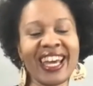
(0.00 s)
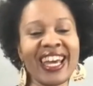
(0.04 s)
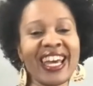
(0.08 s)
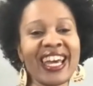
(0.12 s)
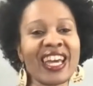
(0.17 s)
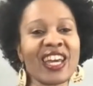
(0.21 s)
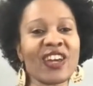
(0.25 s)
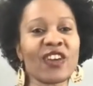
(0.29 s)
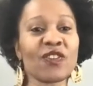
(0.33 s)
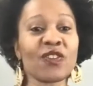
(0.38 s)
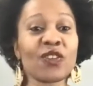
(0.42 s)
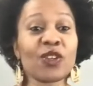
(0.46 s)

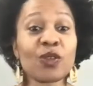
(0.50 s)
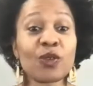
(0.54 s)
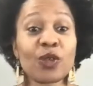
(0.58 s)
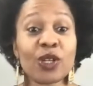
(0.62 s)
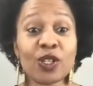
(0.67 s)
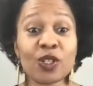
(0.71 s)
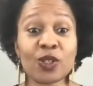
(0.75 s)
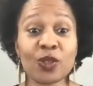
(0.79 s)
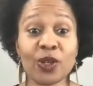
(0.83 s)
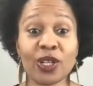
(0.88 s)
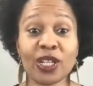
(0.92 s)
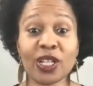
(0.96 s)
If you are
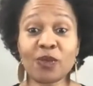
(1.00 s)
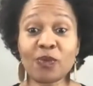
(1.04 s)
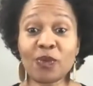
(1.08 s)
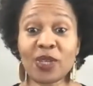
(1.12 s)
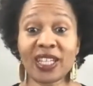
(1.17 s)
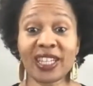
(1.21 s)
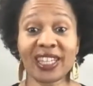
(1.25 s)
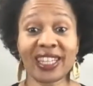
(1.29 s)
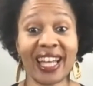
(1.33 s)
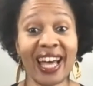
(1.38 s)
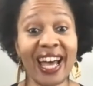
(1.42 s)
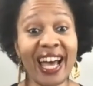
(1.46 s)
joining me
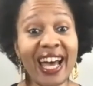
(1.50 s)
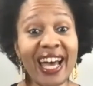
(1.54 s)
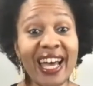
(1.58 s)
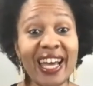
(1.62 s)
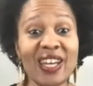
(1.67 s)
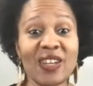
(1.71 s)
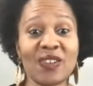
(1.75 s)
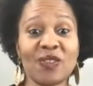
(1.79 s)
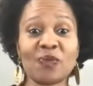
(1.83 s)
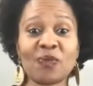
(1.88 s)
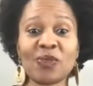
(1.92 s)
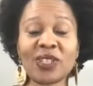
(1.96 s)

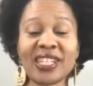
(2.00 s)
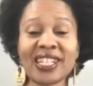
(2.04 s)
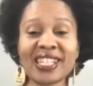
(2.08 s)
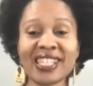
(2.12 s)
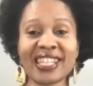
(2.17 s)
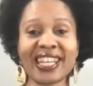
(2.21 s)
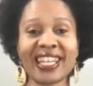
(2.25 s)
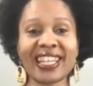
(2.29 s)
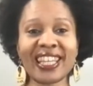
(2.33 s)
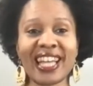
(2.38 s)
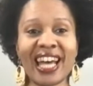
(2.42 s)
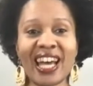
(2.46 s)
live, please say
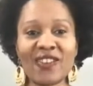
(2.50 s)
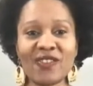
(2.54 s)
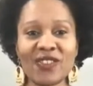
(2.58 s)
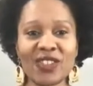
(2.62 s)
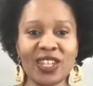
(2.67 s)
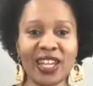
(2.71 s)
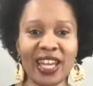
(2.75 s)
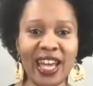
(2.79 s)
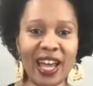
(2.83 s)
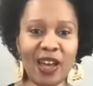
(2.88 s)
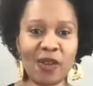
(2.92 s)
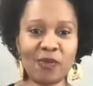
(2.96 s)
live in the
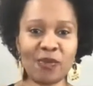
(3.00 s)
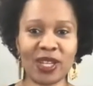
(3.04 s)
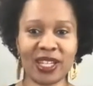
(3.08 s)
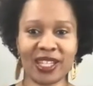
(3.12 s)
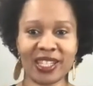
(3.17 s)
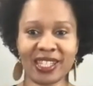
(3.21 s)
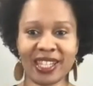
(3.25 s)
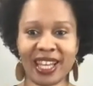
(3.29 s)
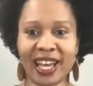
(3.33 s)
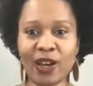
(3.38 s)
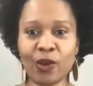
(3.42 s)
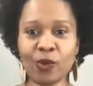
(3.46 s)
comments.
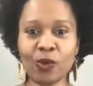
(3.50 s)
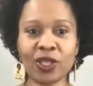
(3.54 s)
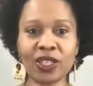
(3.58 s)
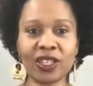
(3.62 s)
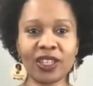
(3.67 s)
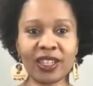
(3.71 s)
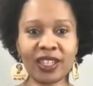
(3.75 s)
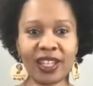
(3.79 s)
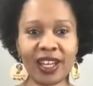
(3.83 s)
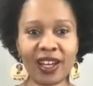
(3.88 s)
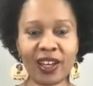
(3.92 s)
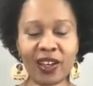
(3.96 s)
I would
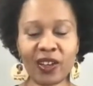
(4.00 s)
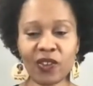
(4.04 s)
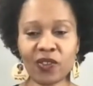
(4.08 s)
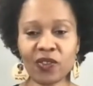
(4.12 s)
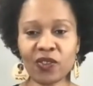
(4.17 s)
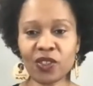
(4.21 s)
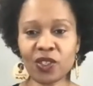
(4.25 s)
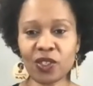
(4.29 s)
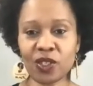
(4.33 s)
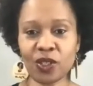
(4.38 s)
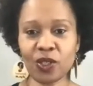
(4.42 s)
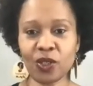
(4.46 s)
love
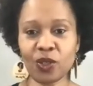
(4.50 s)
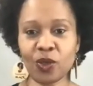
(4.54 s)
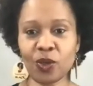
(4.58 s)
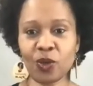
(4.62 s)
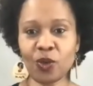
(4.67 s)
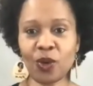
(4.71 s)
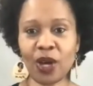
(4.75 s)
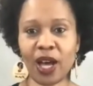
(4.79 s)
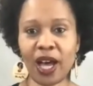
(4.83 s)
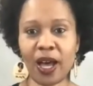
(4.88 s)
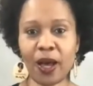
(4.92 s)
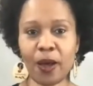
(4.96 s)
to
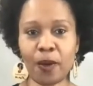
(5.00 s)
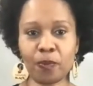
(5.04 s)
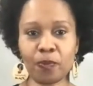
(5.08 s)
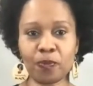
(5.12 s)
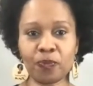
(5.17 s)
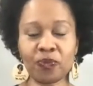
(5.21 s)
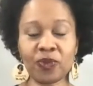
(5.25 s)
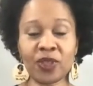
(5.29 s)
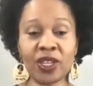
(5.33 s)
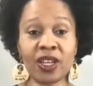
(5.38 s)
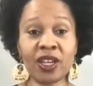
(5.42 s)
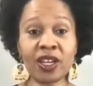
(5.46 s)

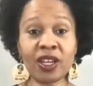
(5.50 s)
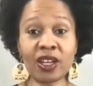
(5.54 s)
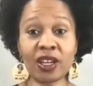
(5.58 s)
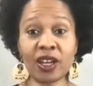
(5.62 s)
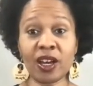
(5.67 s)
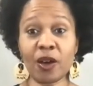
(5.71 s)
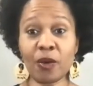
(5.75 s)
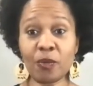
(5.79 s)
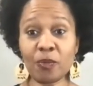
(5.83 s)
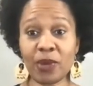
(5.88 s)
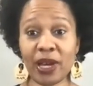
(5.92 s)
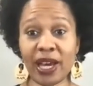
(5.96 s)

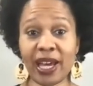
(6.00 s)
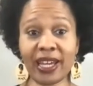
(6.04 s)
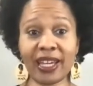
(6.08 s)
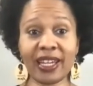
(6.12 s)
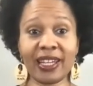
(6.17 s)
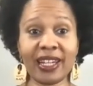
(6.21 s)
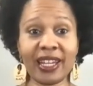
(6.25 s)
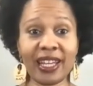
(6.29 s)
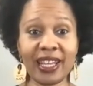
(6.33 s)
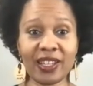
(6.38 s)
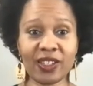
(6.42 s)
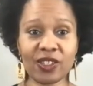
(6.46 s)
come back and
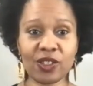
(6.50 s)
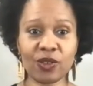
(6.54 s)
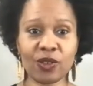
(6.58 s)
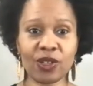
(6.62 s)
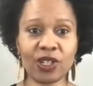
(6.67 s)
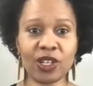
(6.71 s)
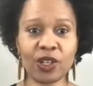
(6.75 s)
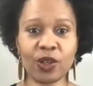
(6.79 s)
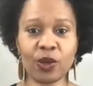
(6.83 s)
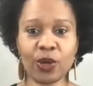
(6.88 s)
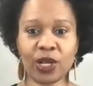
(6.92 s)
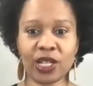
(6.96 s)
answer any
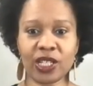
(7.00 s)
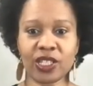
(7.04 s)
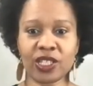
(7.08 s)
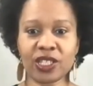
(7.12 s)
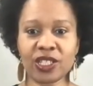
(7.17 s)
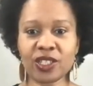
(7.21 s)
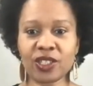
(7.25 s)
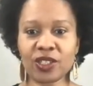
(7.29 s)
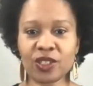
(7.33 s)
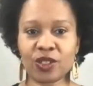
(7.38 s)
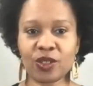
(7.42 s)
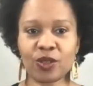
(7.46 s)

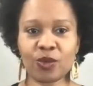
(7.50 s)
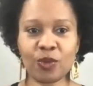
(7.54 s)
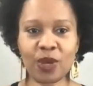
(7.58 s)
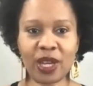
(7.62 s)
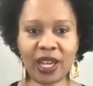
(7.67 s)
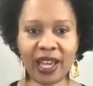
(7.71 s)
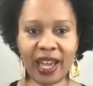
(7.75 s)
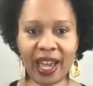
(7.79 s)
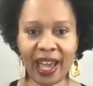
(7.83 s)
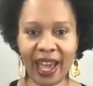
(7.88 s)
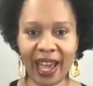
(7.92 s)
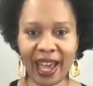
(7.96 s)
questions you may
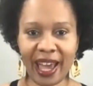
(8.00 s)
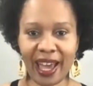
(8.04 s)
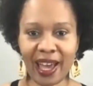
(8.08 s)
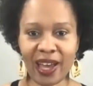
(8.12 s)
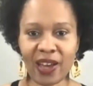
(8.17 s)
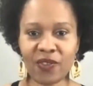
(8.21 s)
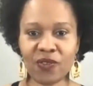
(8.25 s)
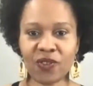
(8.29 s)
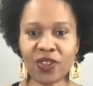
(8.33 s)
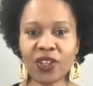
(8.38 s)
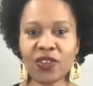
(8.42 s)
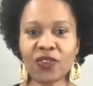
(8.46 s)
have.
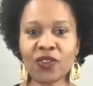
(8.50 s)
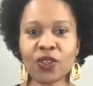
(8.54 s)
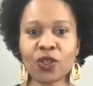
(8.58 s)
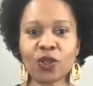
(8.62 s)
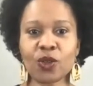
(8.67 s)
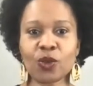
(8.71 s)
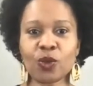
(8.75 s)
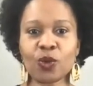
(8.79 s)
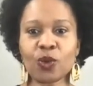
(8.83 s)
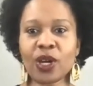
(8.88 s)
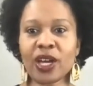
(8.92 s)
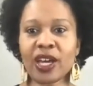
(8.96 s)
If
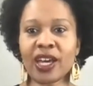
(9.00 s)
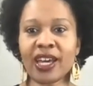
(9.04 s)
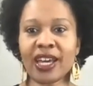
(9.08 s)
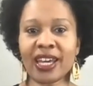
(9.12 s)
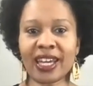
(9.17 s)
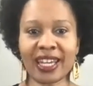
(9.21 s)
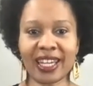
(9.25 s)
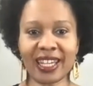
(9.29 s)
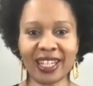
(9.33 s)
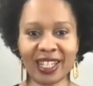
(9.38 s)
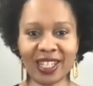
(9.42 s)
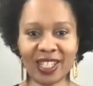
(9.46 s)
you
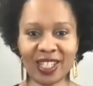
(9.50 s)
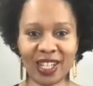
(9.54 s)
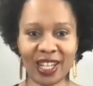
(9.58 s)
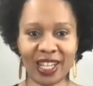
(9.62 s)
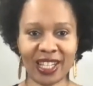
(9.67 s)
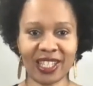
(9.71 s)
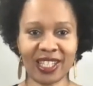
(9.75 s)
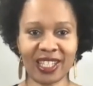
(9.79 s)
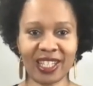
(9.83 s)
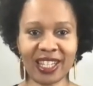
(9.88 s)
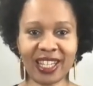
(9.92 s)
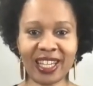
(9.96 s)
get a chance
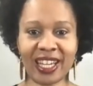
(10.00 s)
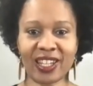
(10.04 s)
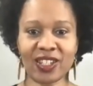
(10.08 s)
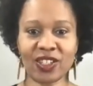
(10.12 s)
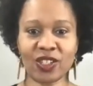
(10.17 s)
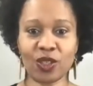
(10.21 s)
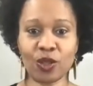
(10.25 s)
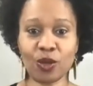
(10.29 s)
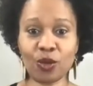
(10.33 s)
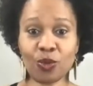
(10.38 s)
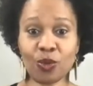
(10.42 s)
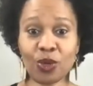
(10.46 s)
to catch
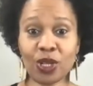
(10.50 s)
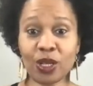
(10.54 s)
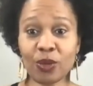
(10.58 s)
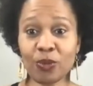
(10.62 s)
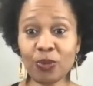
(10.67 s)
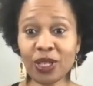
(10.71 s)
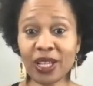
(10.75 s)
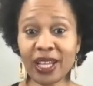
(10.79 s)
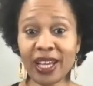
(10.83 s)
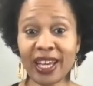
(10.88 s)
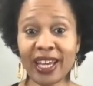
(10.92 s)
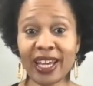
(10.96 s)
the
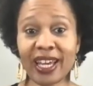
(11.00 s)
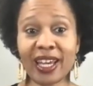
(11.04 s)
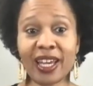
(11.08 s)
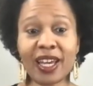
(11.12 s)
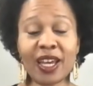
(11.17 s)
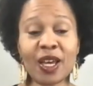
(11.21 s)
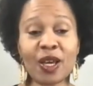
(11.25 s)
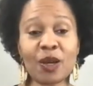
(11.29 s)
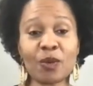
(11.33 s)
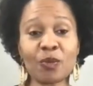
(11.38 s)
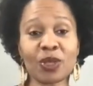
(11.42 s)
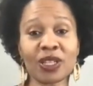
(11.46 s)
replay,
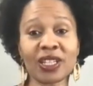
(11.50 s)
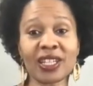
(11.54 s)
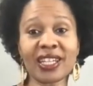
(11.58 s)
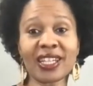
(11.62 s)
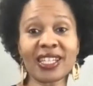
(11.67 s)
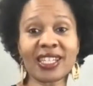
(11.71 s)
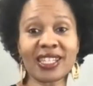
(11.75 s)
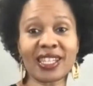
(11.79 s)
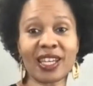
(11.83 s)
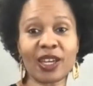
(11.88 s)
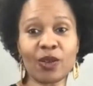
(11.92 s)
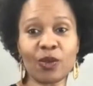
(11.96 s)
please
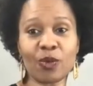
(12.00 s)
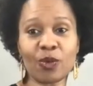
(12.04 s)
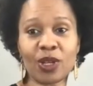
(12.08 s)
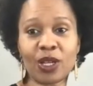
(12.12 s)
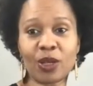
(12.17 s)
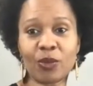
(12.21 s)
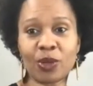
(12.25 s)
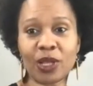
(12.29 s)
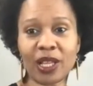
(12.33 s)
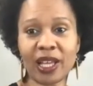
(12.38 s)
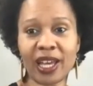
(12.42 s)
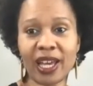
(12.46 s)
say
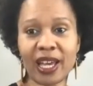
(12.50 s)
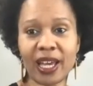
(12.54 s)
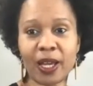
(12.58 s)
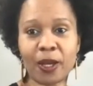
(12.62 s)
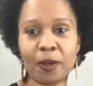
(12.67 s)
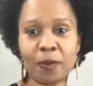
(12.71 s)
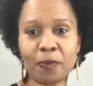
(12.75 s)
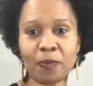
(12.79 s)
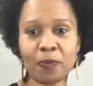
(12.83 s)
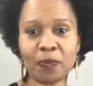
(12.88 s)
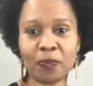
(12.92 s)
replay.